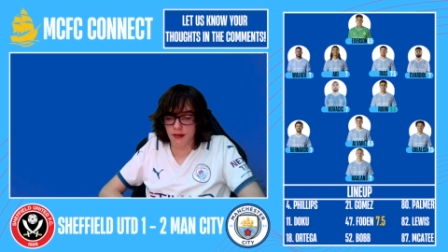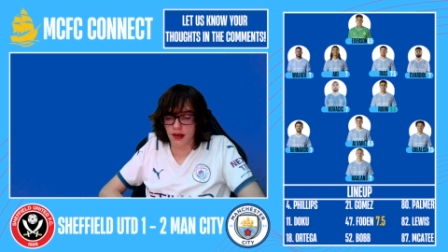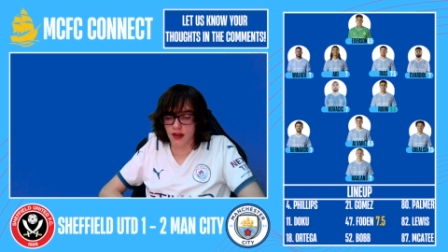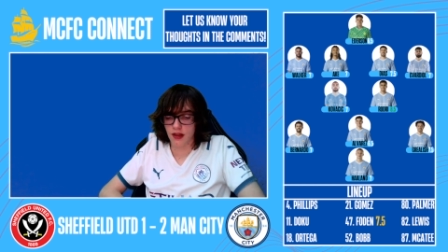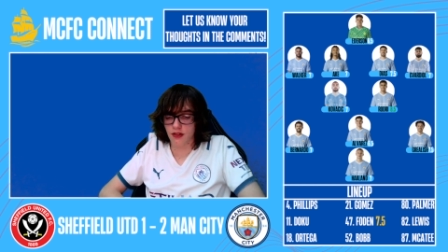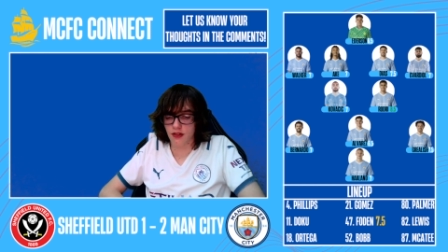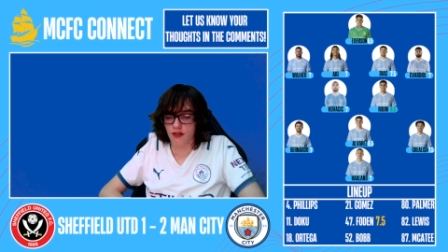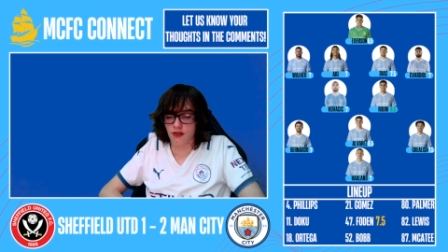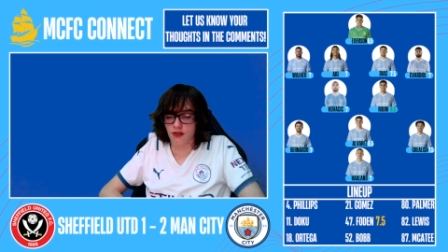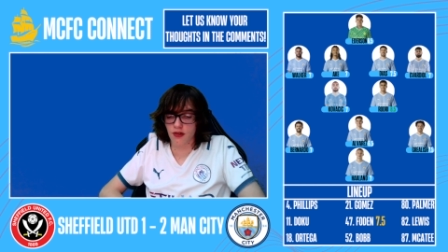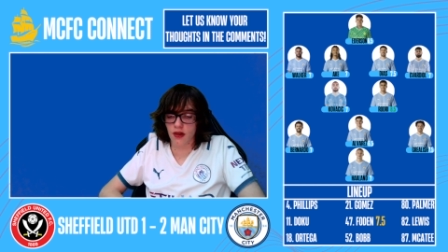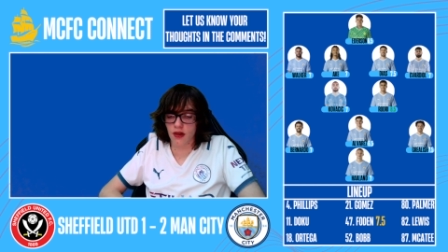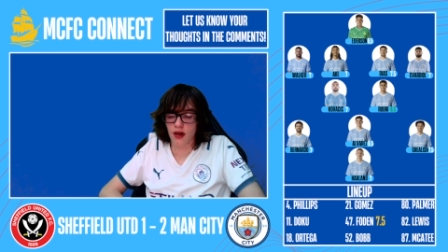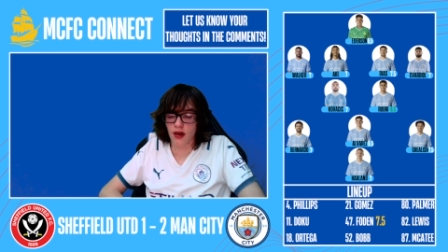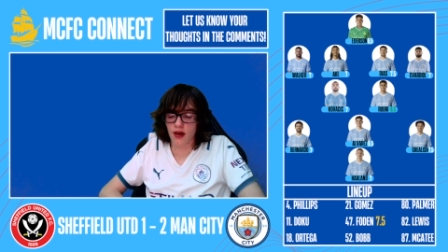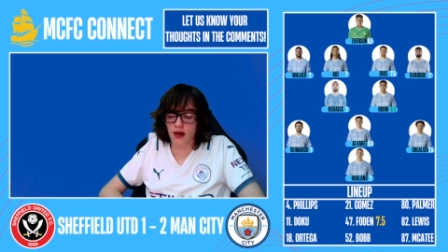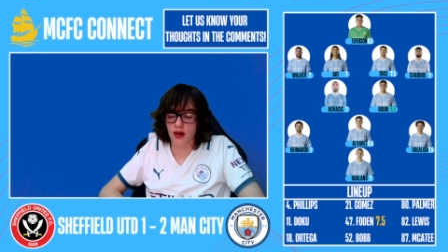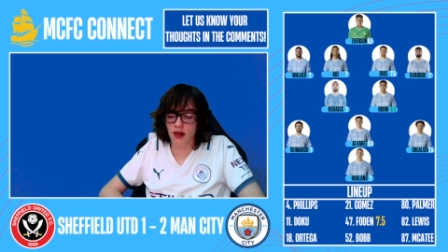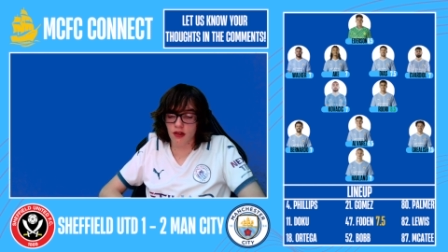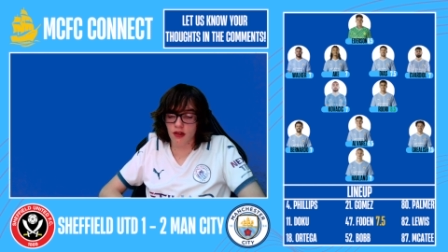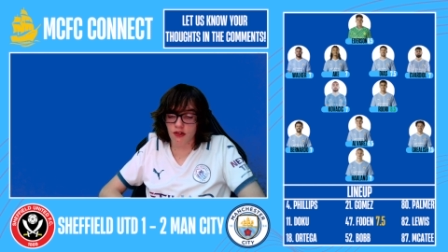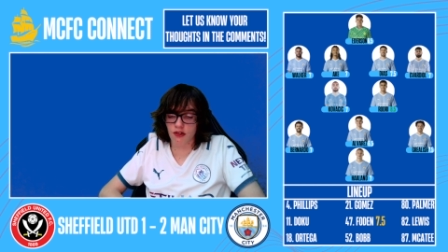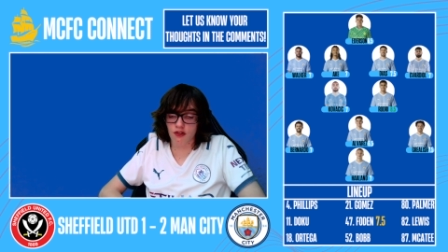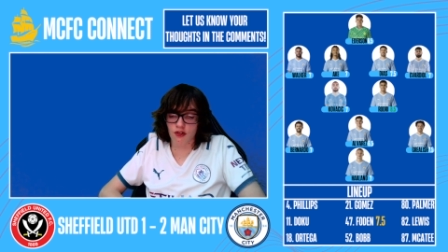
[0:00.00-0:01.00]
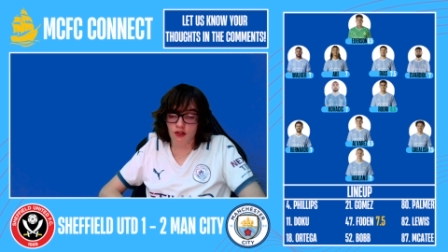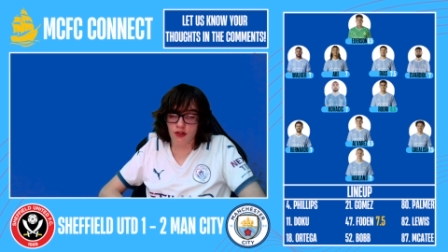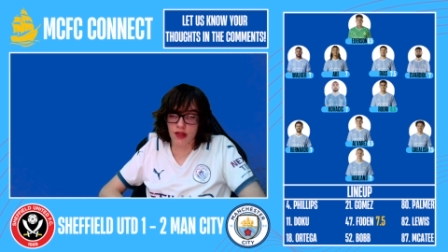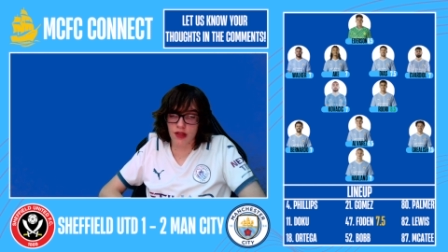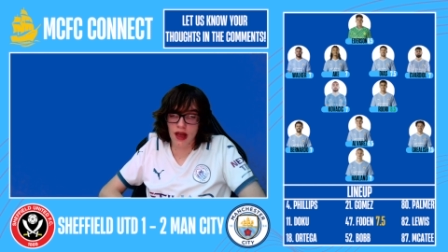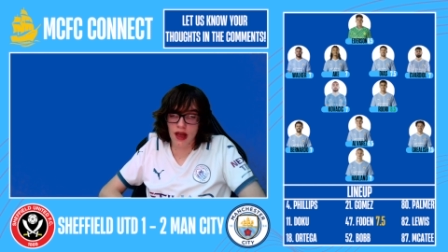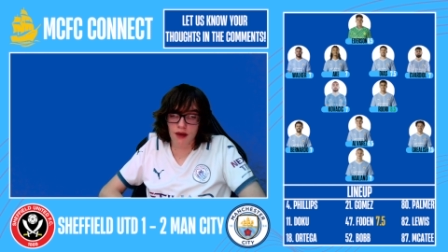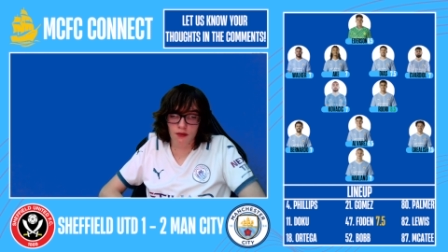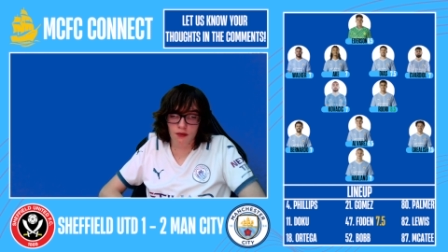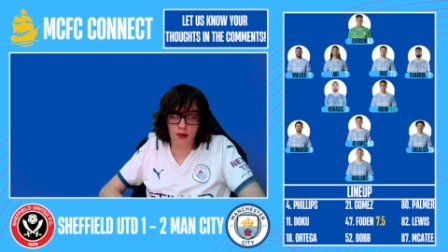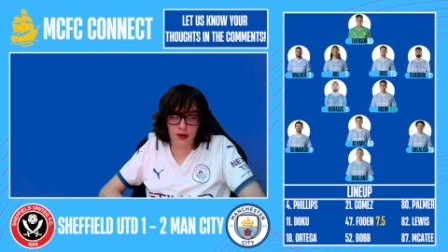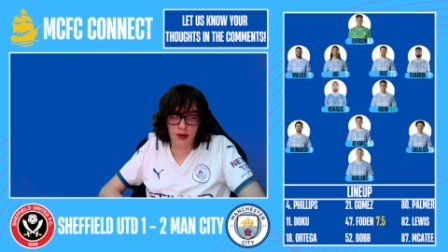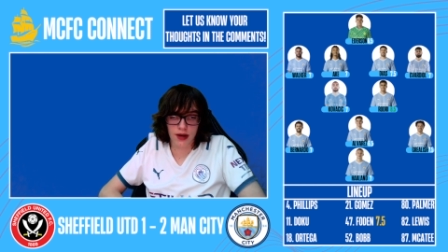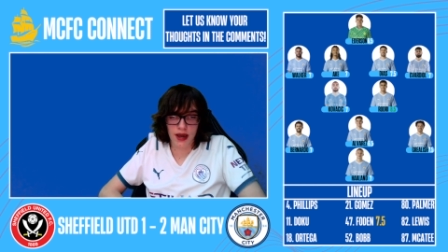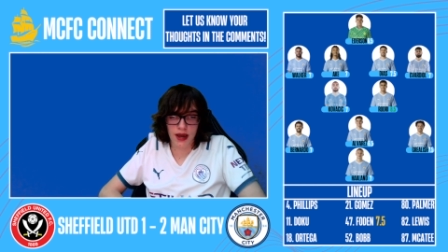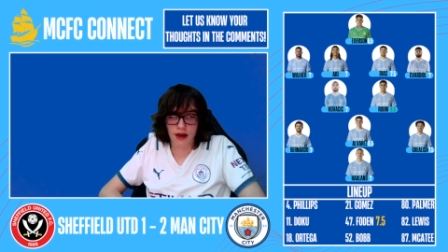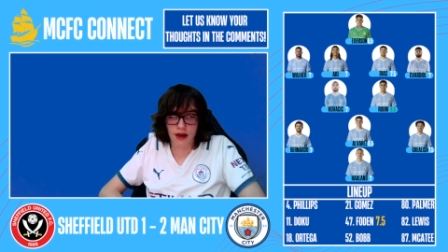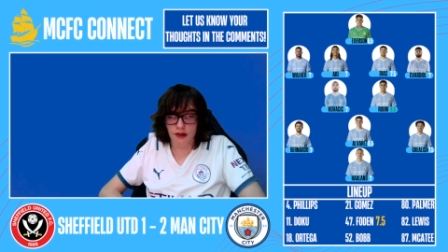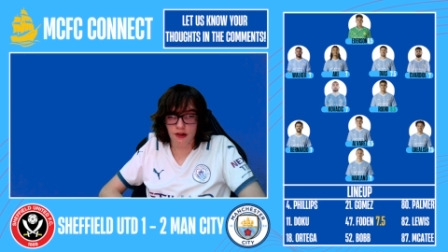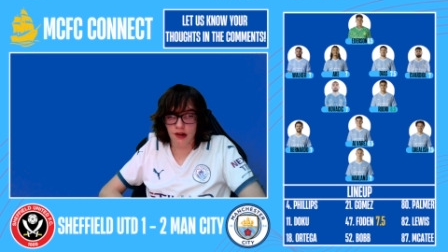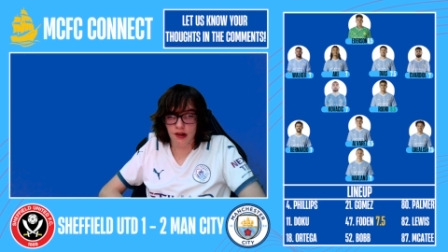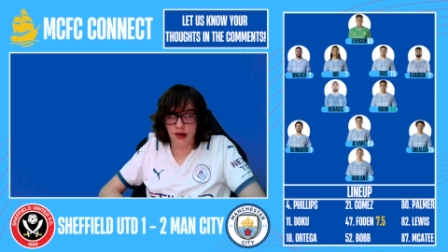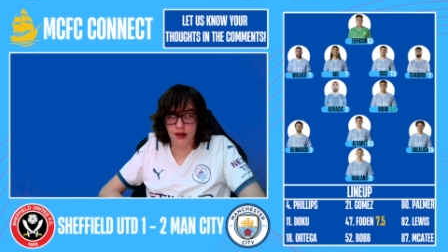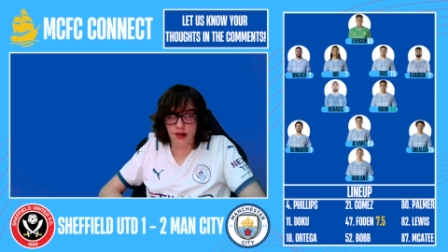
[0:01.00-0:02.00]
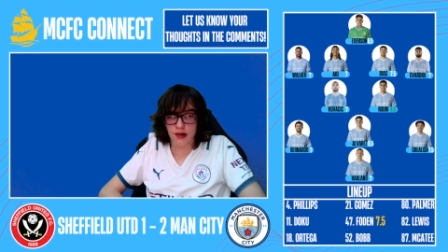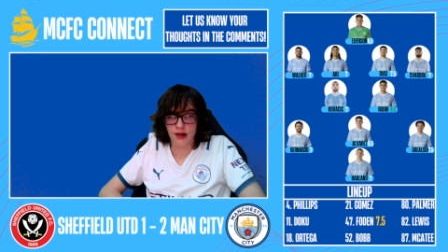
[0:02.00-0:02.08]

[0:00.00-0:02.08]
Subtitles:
It's just that one error,